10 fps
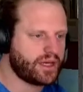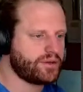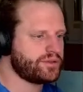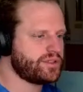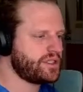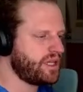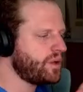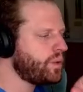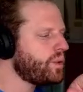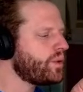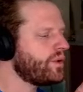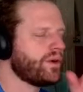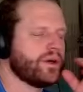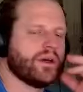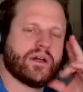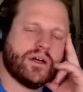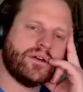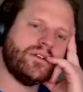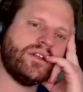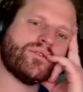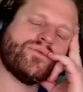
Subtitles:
We just need a